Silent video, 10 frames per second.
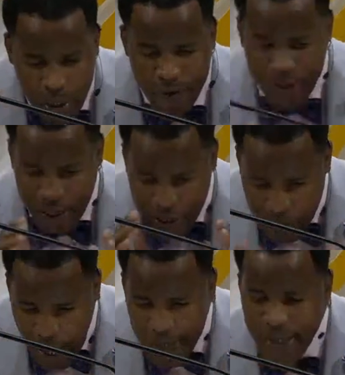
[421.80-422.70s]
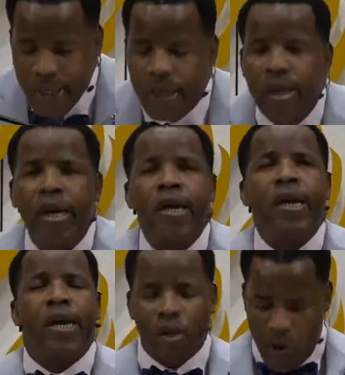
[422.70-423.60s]
of sexuality
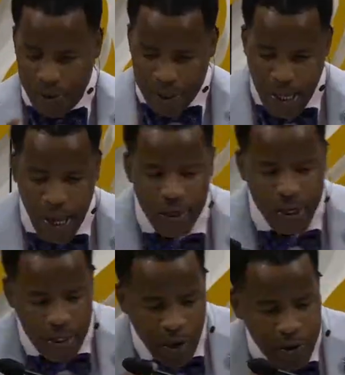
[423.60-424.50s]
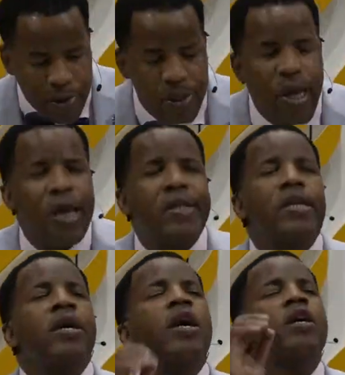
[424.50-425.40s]
in our, in our
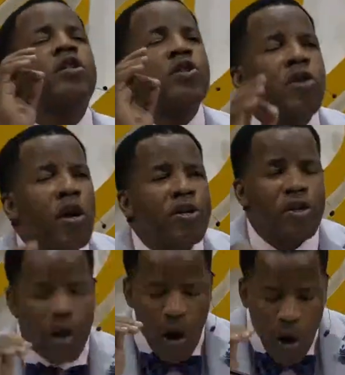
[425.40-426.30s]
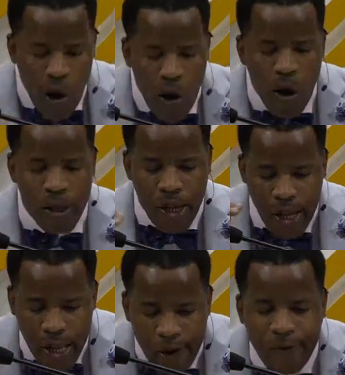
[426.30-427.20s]
society touch all
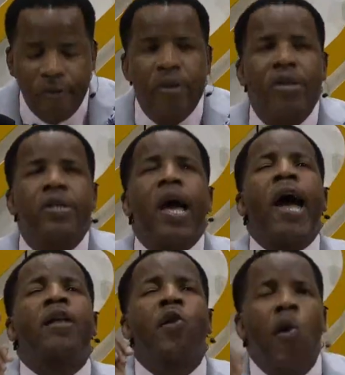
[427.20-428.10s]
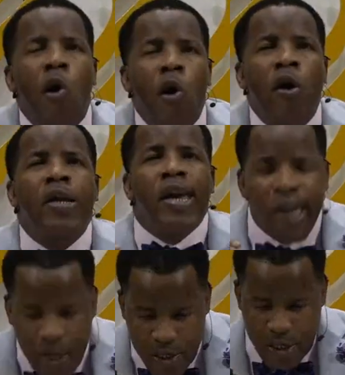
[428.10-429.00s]
levels and all
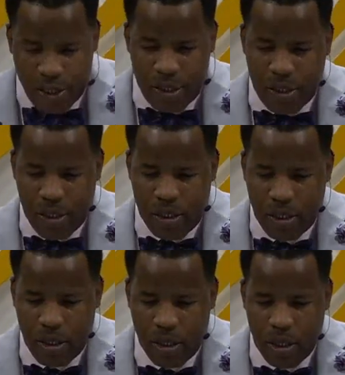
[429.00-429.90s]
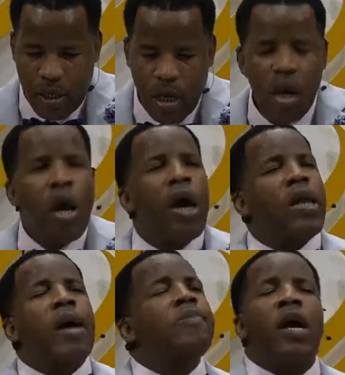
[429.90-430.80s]
ages.
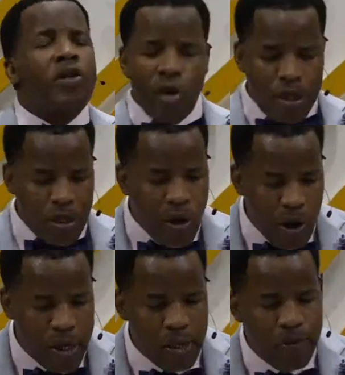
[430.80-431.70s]
And I'm not just talking